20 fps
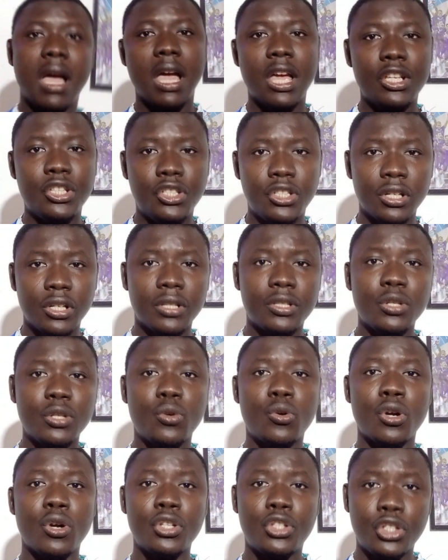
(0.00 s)
And Chelsea
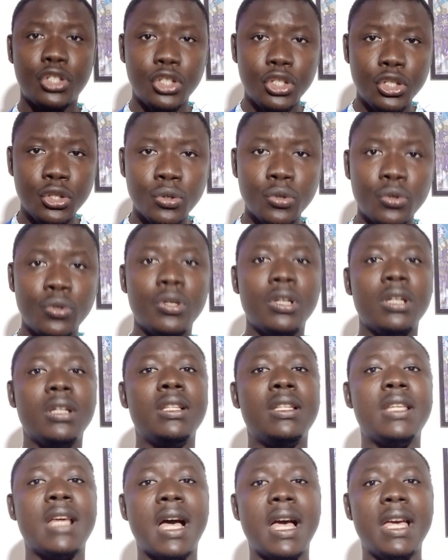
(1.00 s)
continue
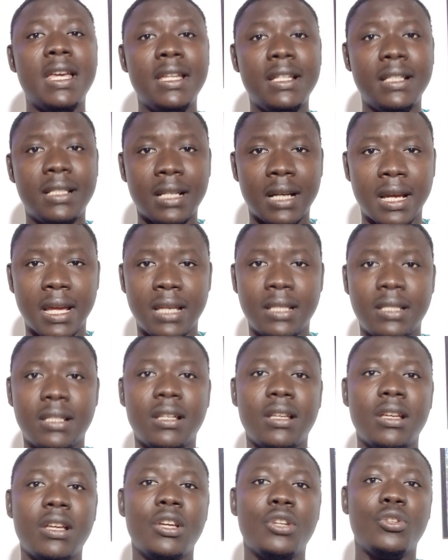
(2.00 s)
their
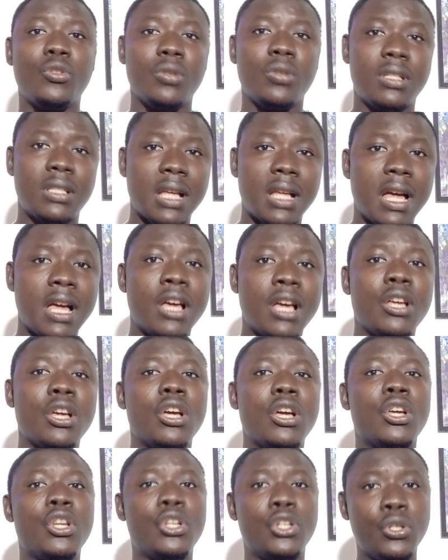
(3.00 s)
interest to sign
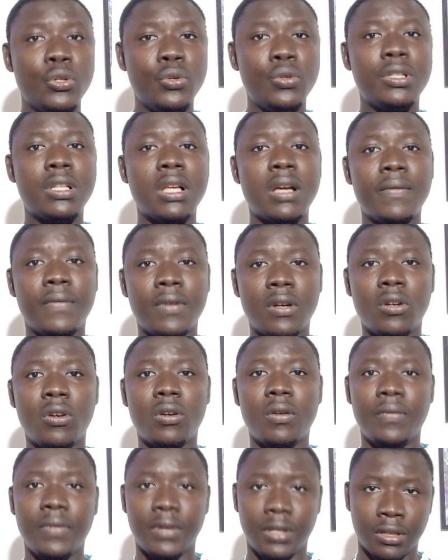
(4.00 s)
Dusan
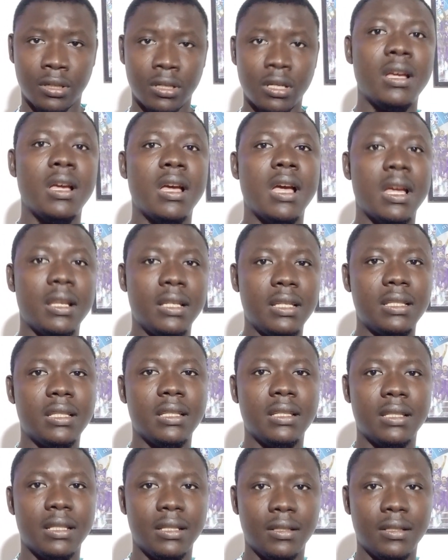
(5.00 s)
Vlahovic. And this is